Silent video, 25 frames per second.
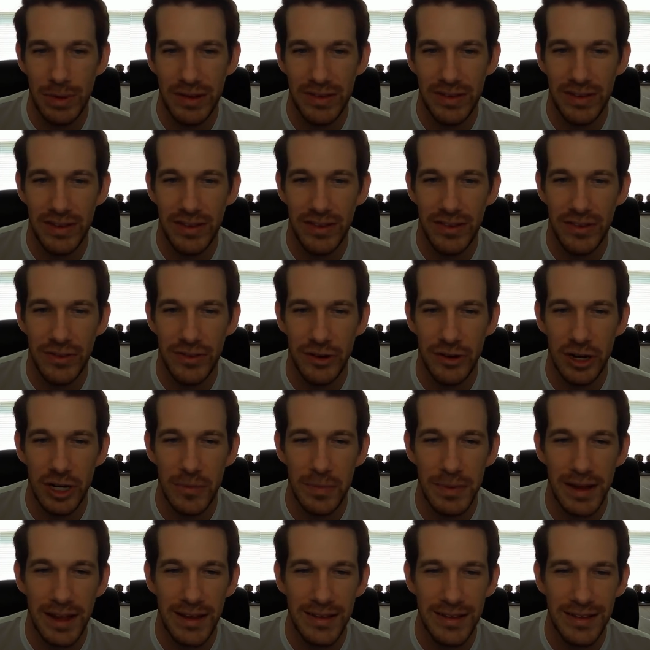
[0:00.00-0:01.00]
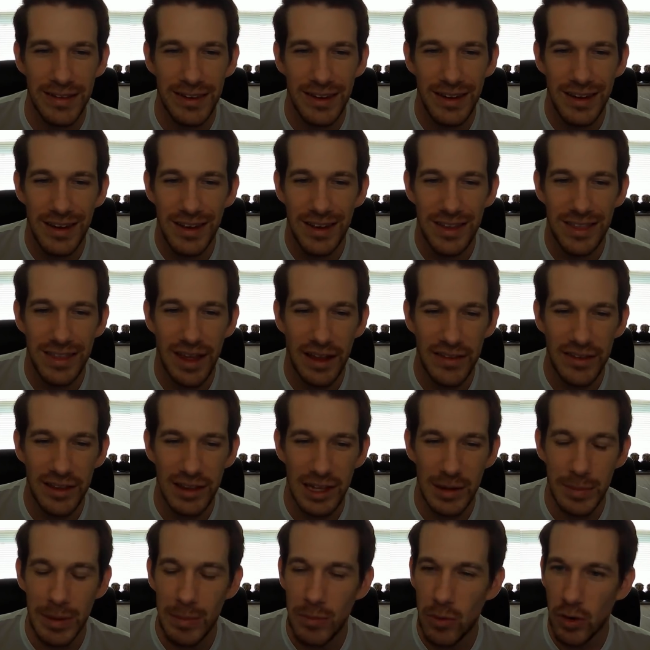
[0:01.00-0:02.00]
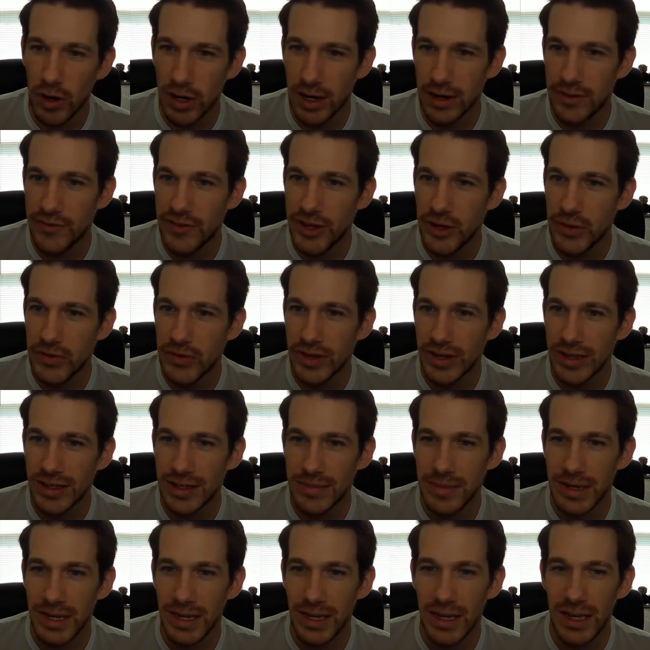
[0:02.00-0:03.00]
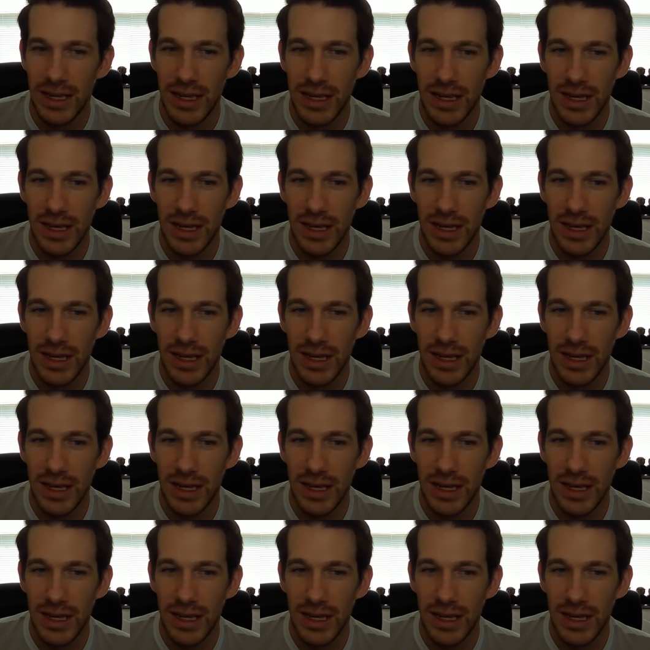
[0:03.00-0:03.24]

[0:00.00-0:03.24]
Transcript: but since it's Dark Blessed, that's a little bit more confusing to me.